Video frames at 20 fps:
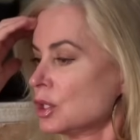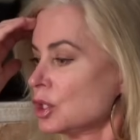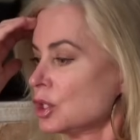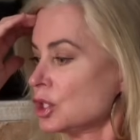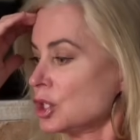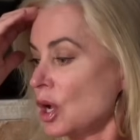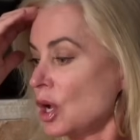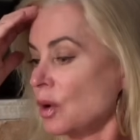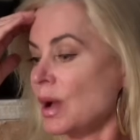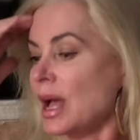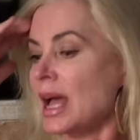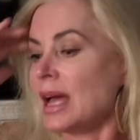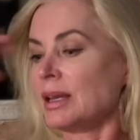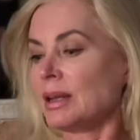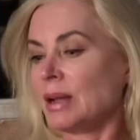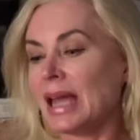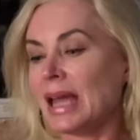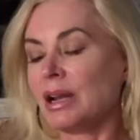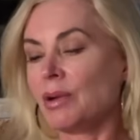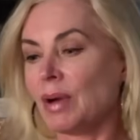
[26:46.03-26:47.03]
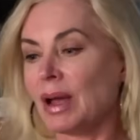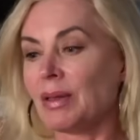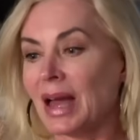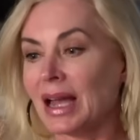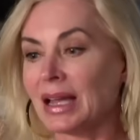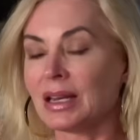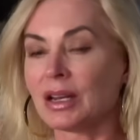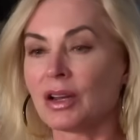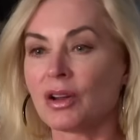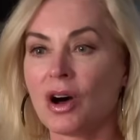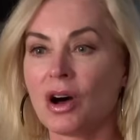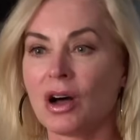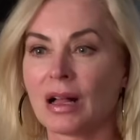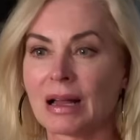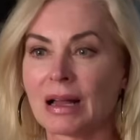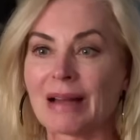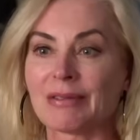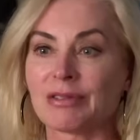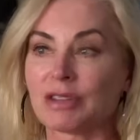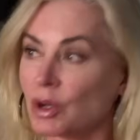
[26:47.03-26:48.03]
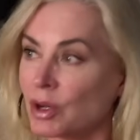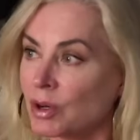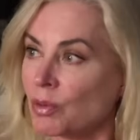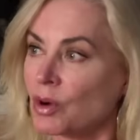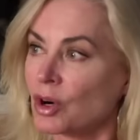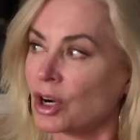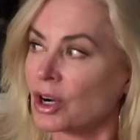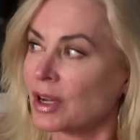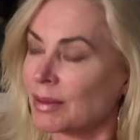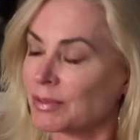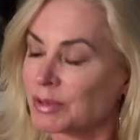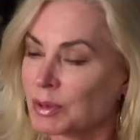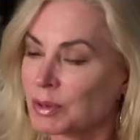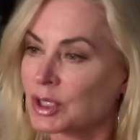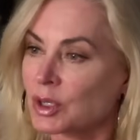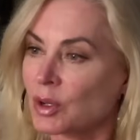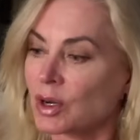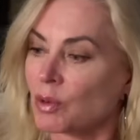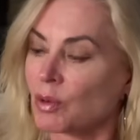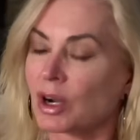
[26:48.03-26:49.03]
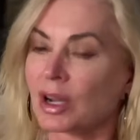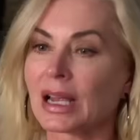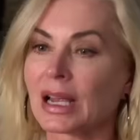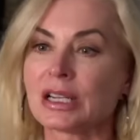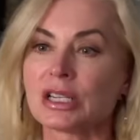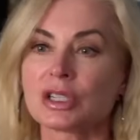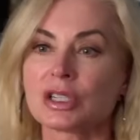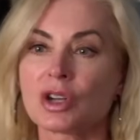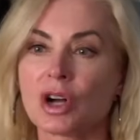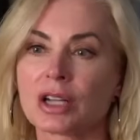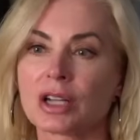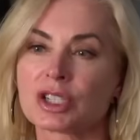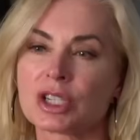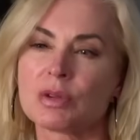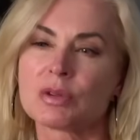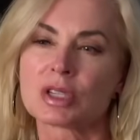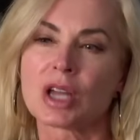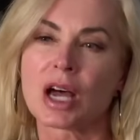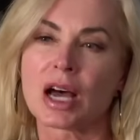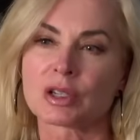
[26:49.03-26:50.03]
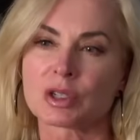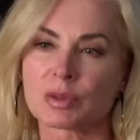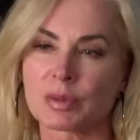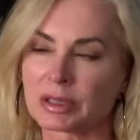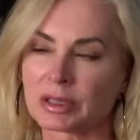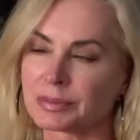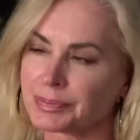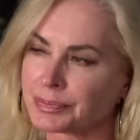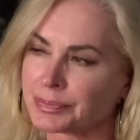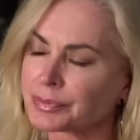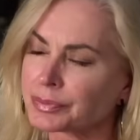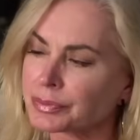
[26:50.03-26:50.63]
So, and anyway, I get a call. I have to go to work. I'm supposed to go to work. I just called. She was in the hospital.